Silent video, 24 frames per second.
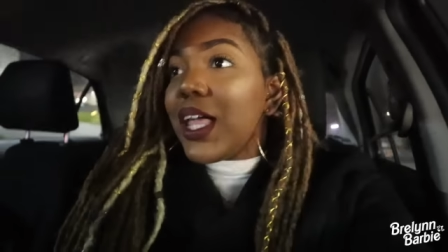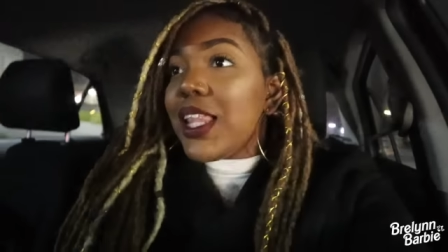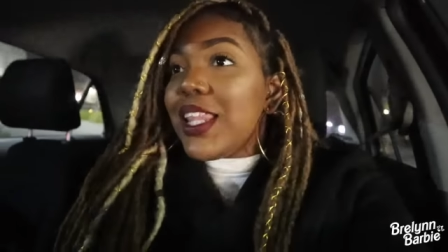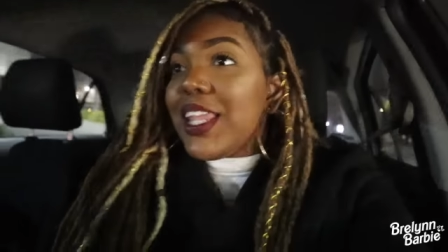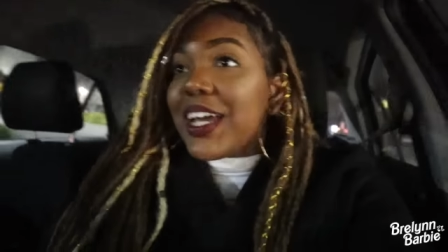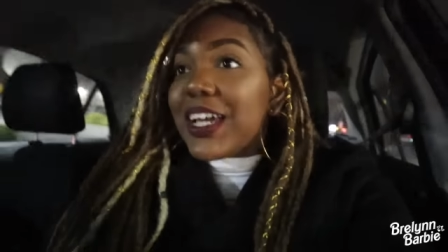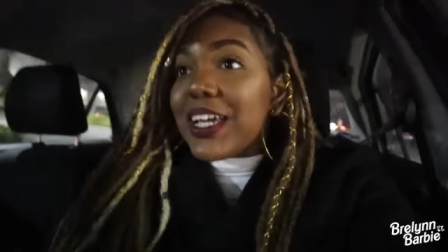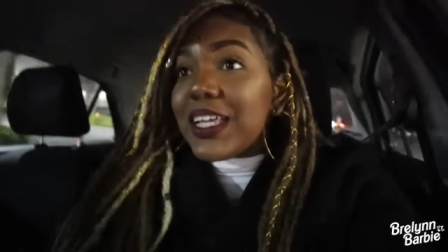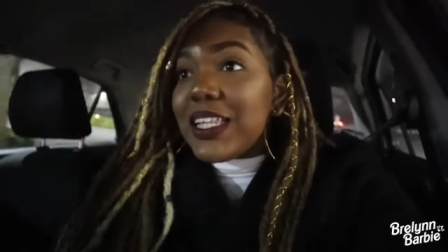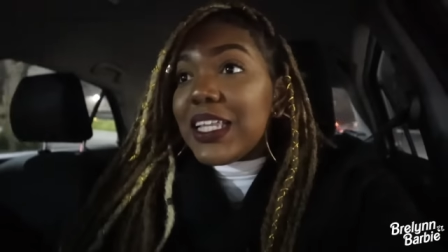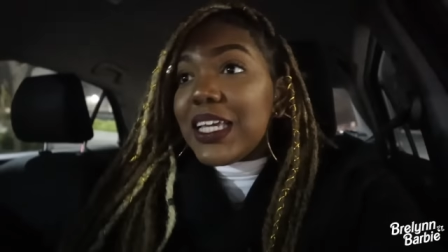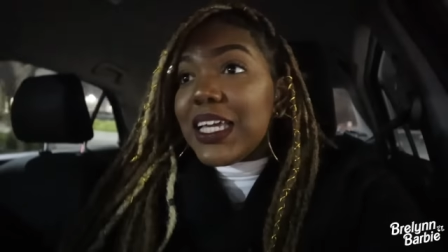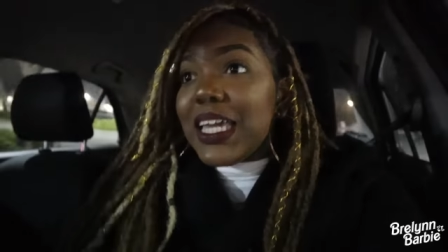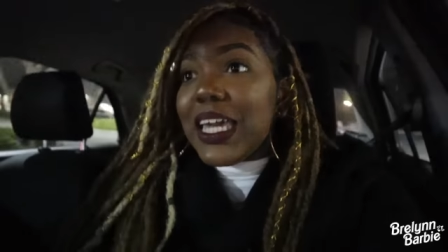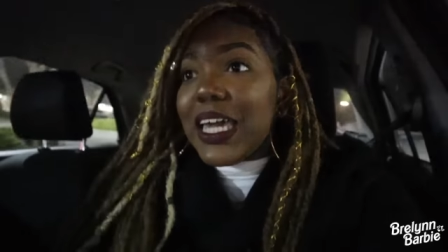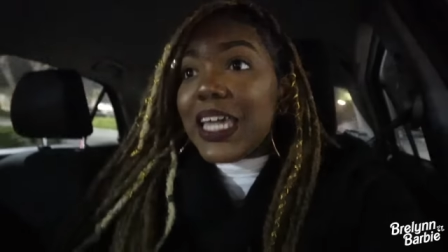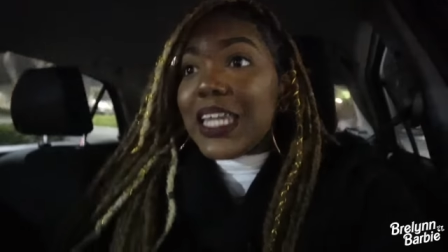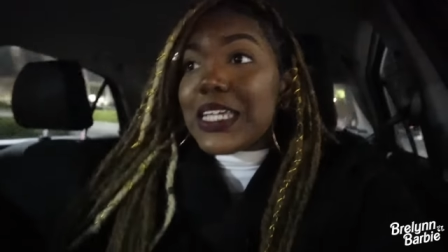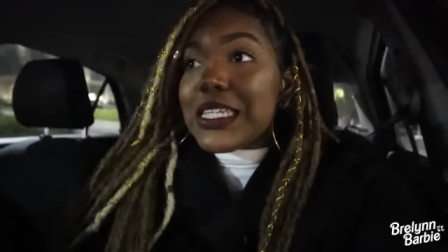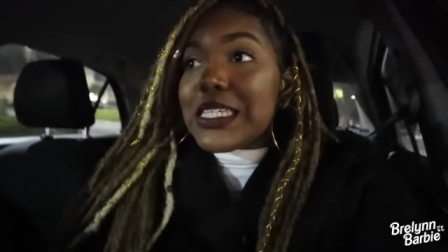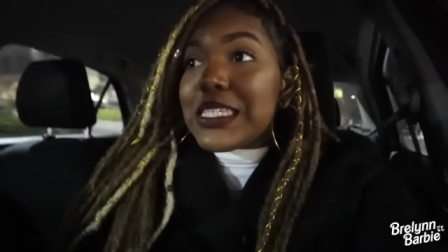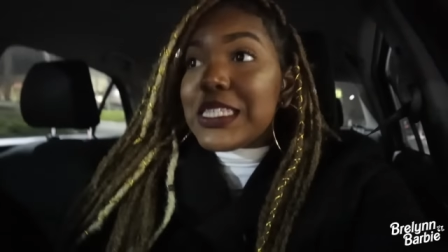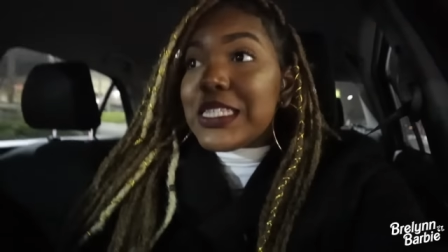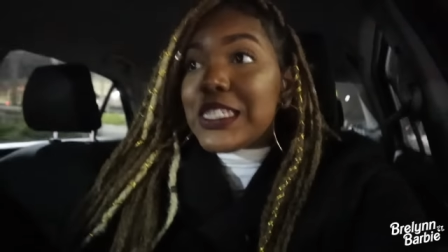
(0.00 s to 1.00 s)
Luckily,
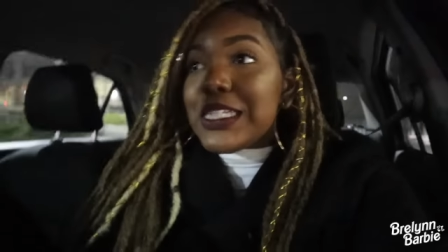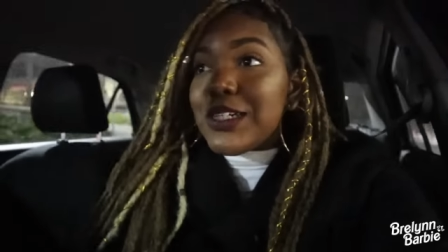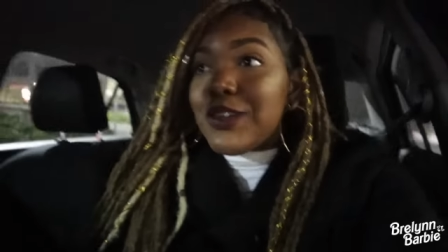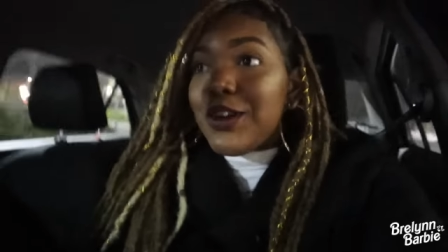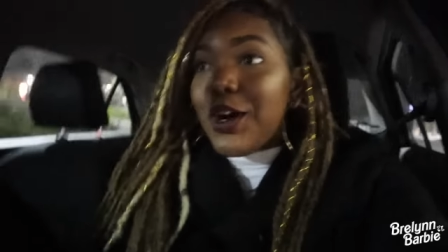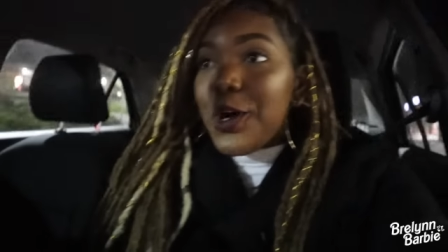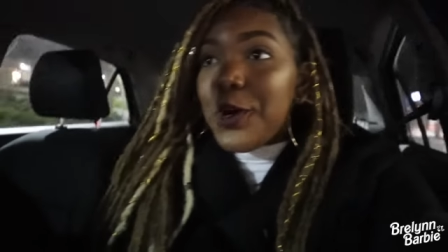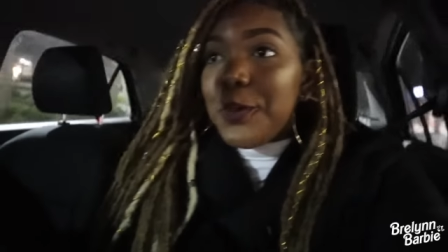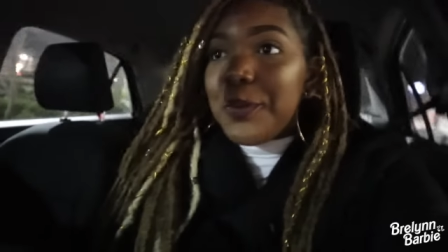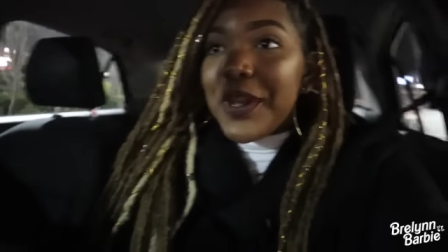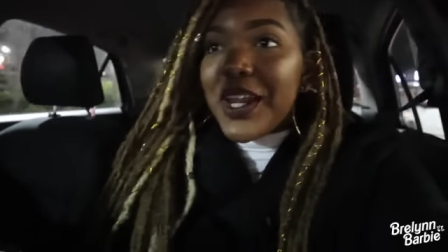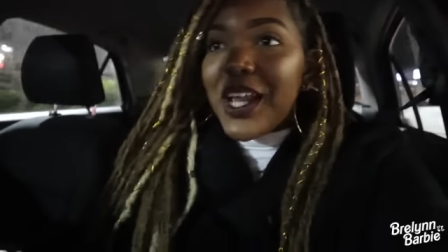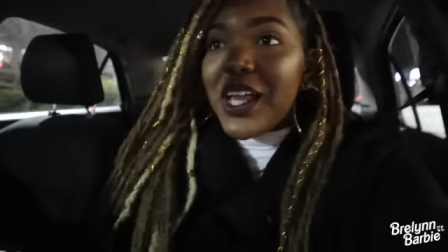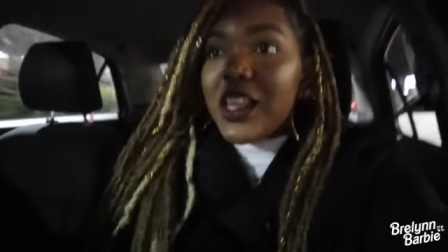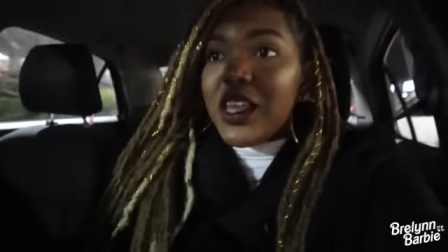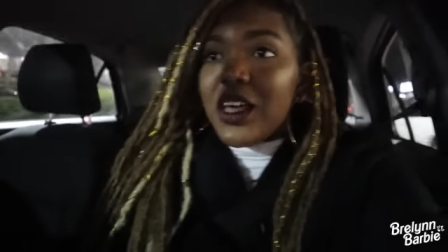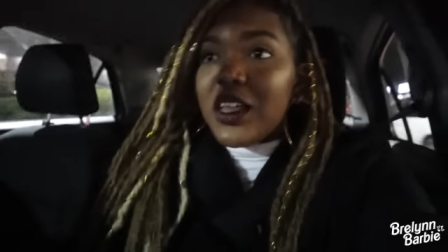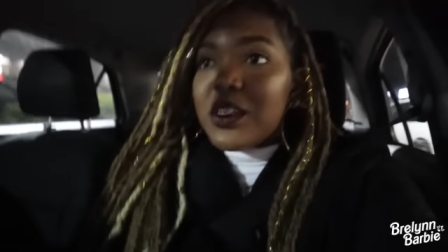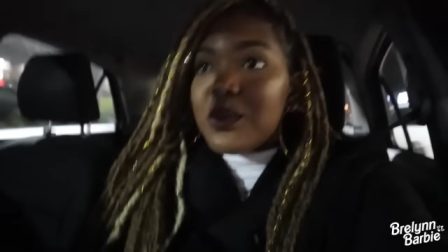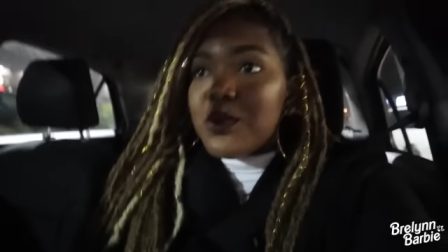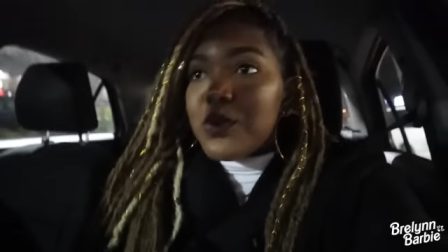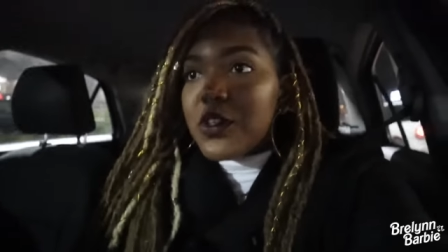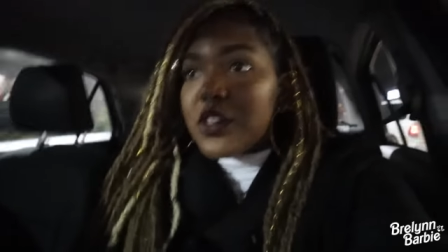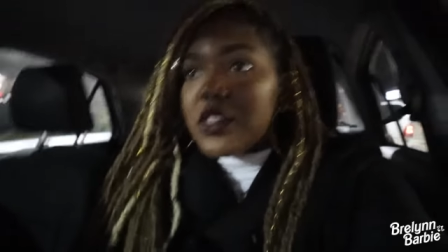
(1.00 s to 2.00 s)
it is still open. I
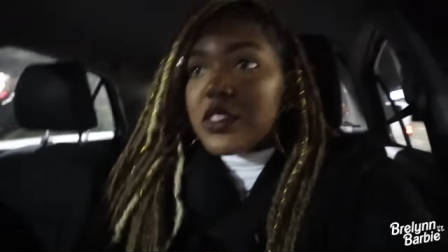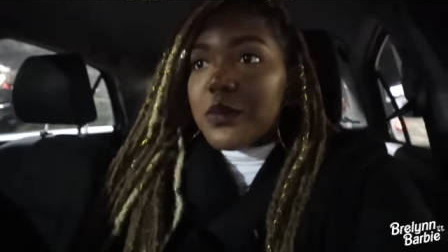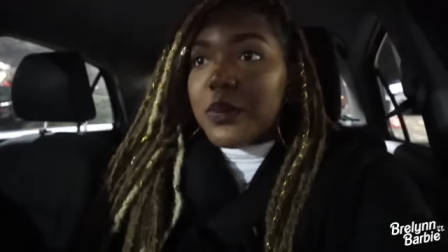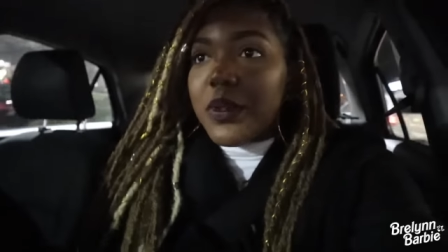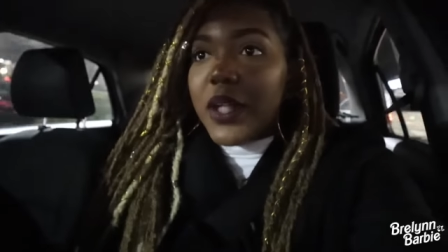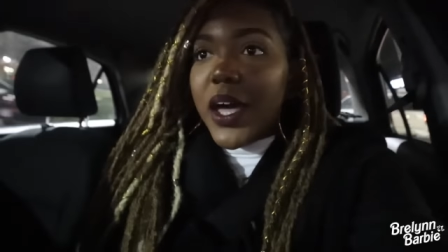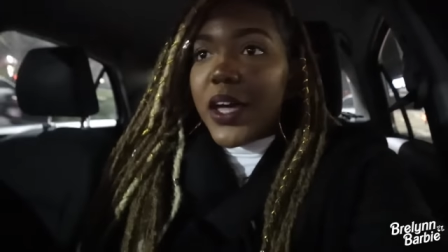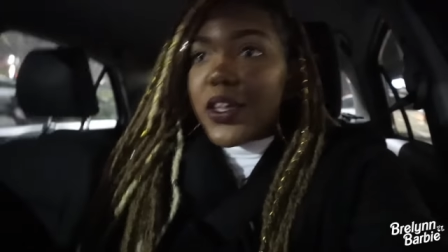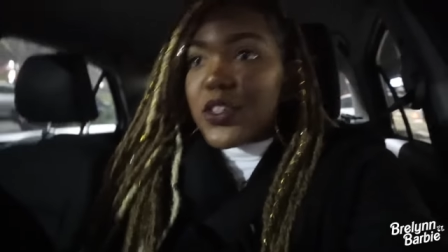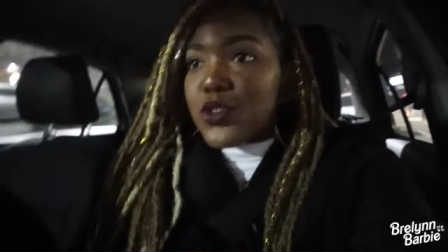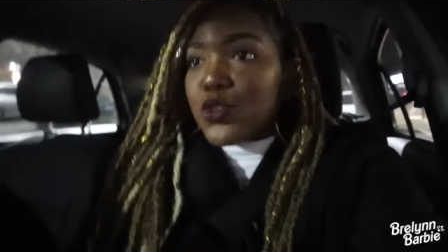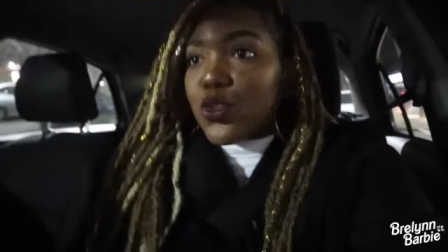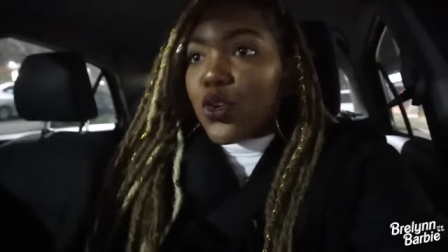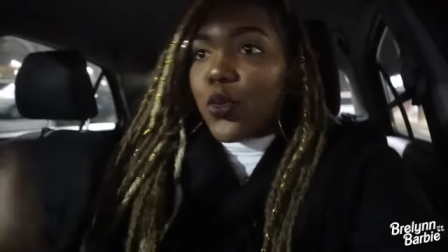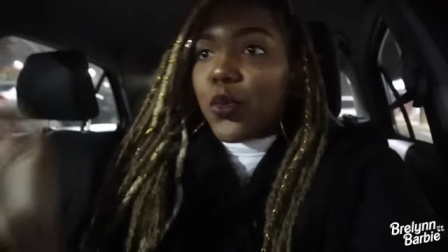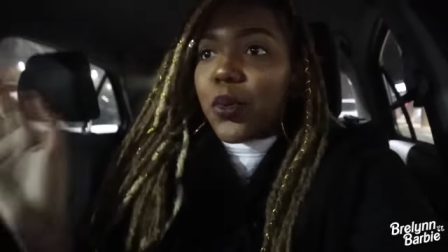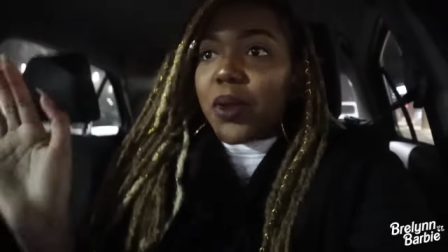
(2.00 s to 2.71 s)
love the beauty supply store.